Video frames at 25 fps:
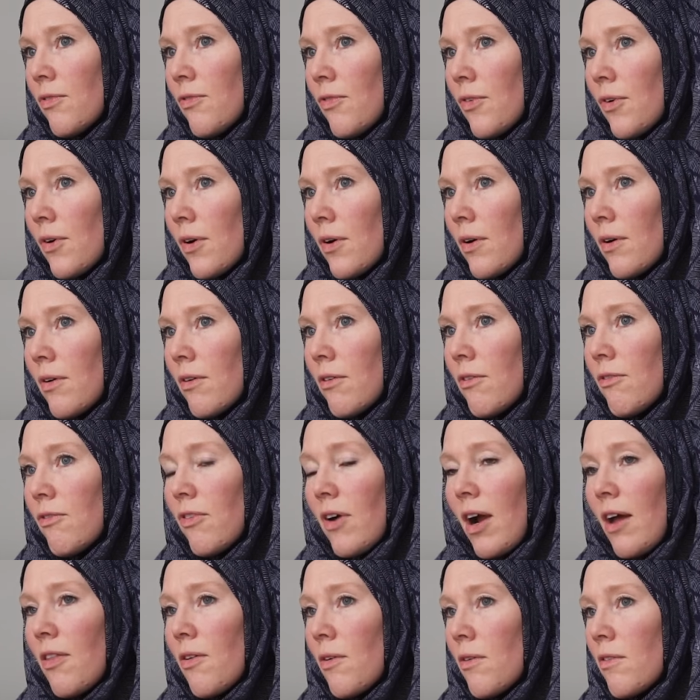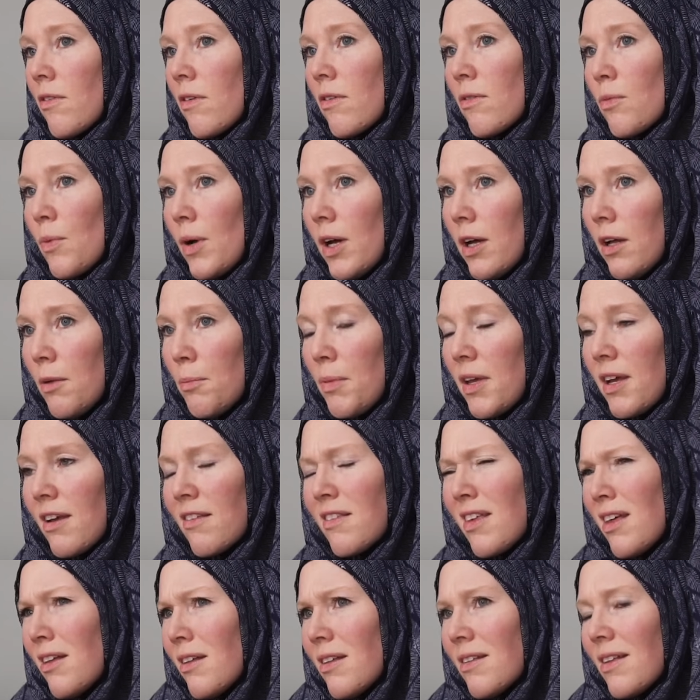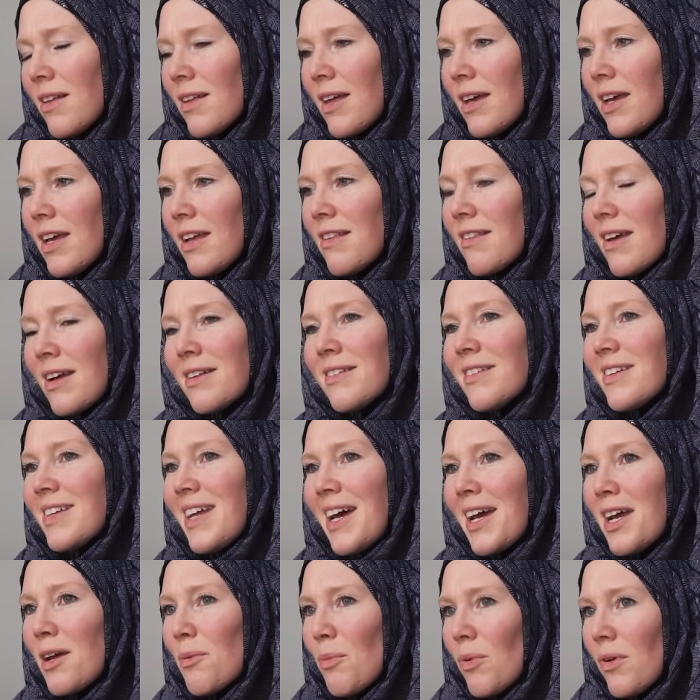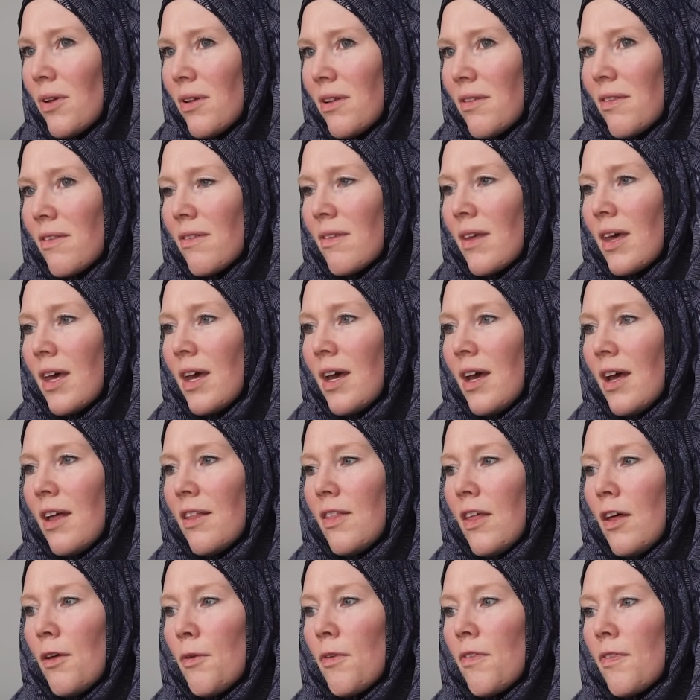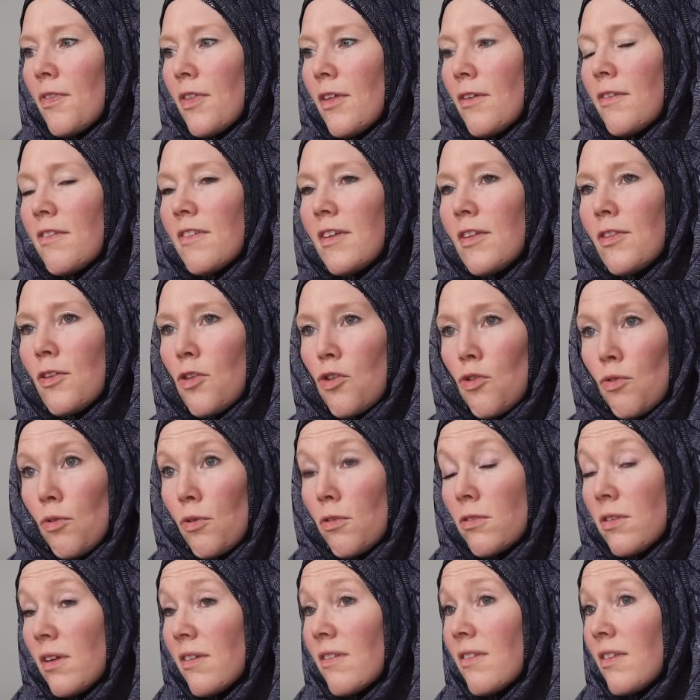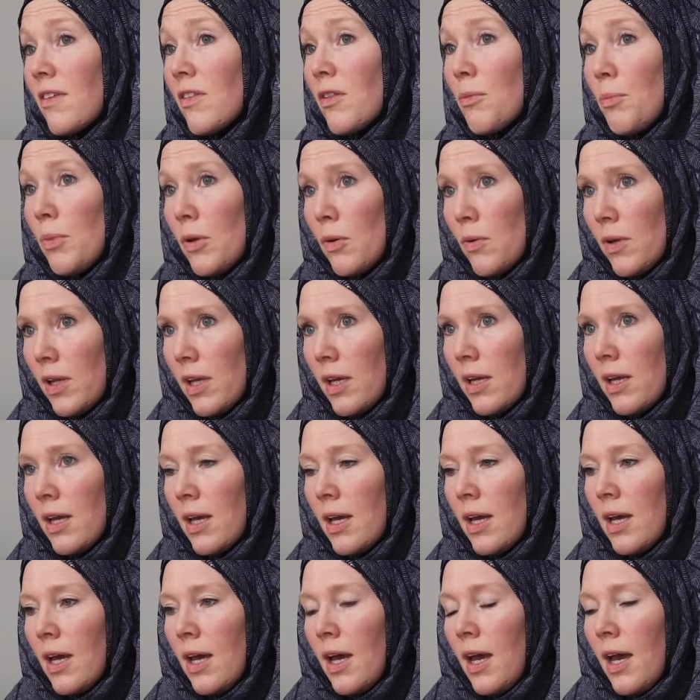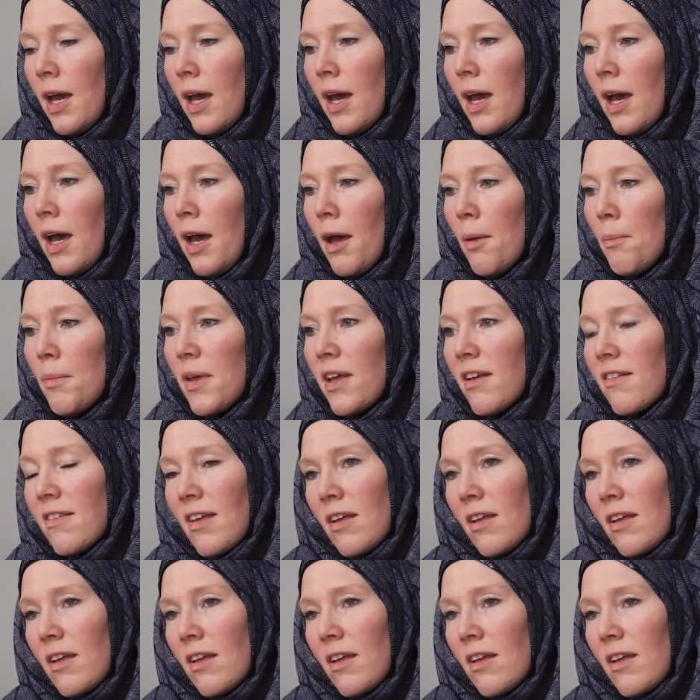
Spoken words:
for others as well, because it's undeniable. They'll see the truth. They'll see the beauty, because